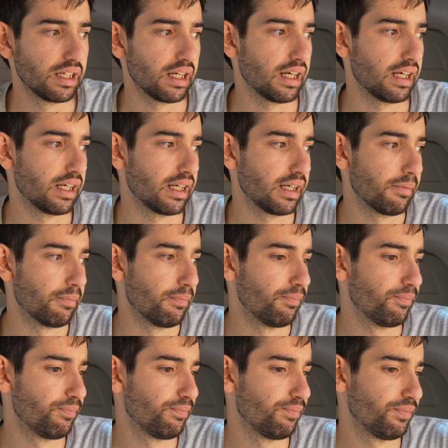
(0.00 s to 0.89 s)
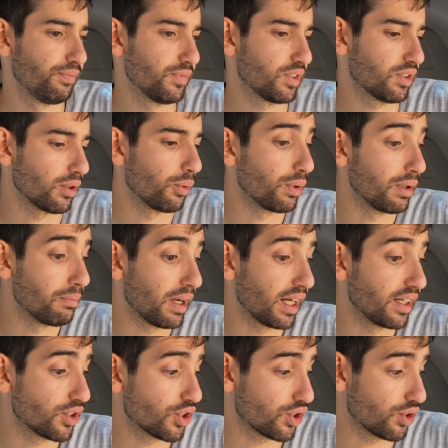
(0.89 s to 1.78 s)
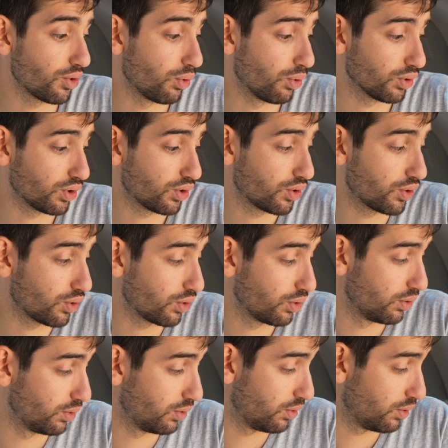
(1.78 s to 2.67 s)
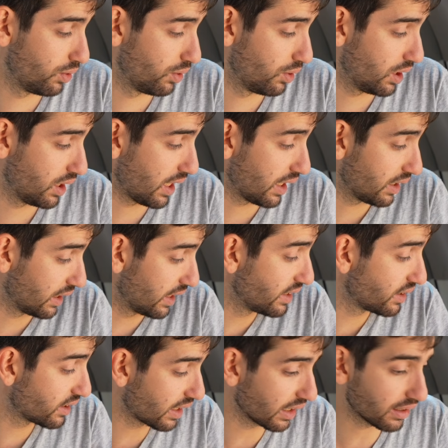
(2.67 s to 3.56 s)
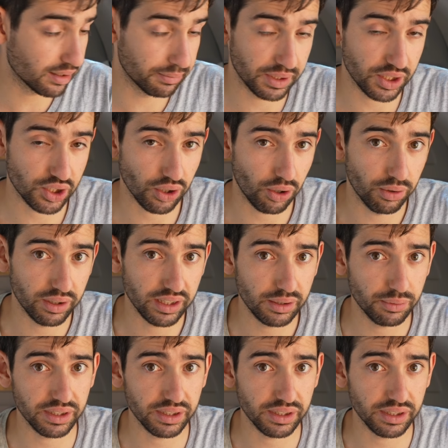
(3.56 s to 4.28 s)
Um, so we made sure to at least get the majority.